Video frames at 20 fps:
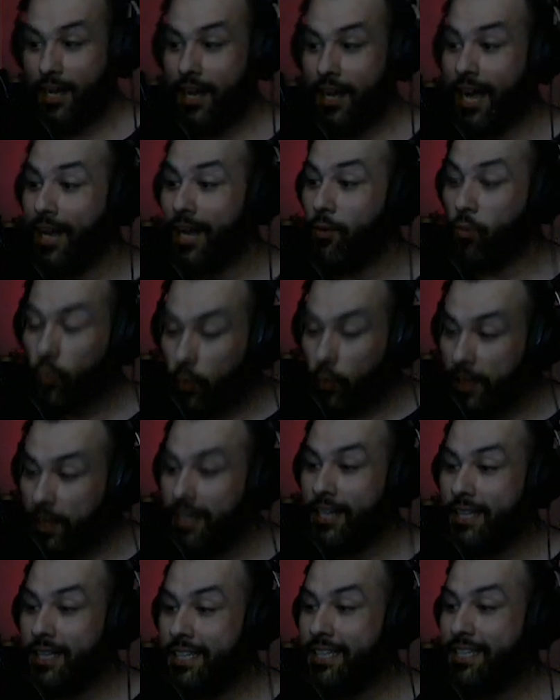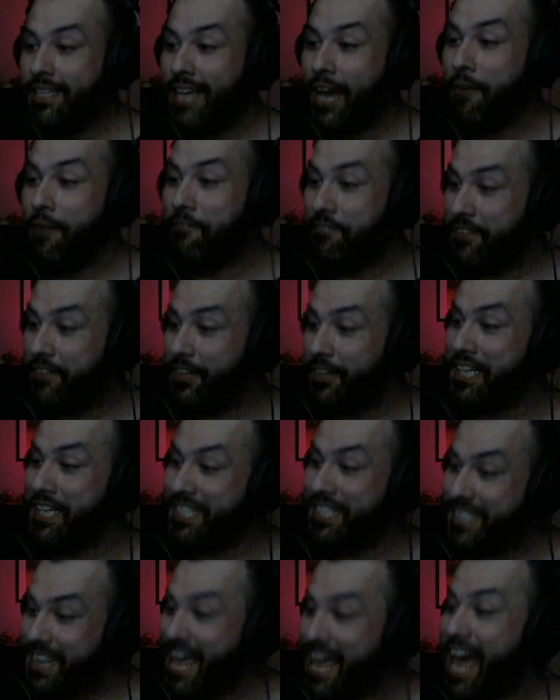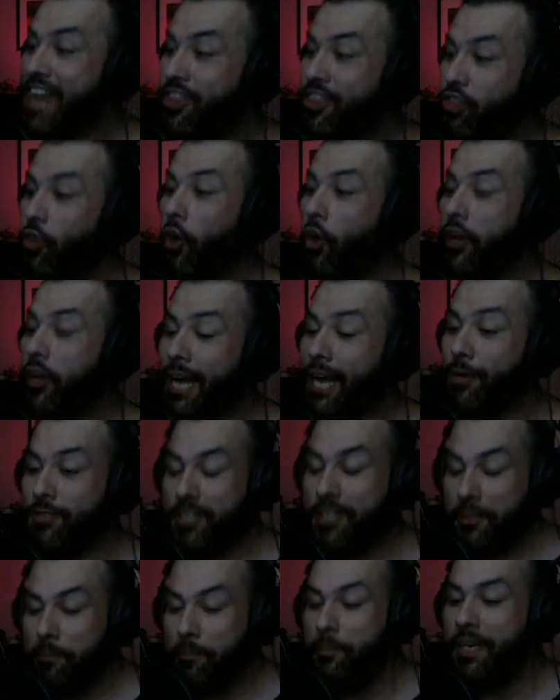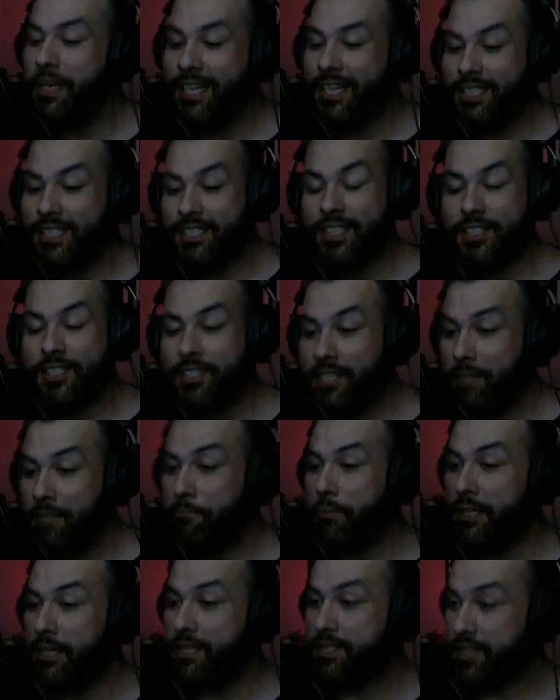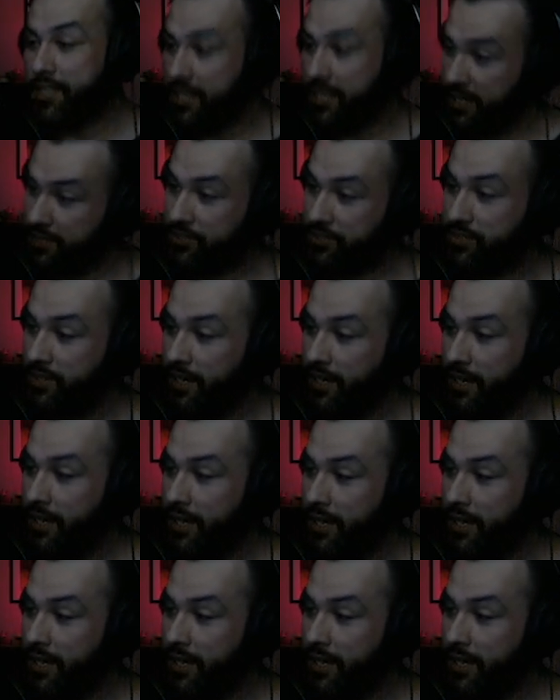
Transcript: I really doubt Phil is that thought out. To me, it's as simple as this.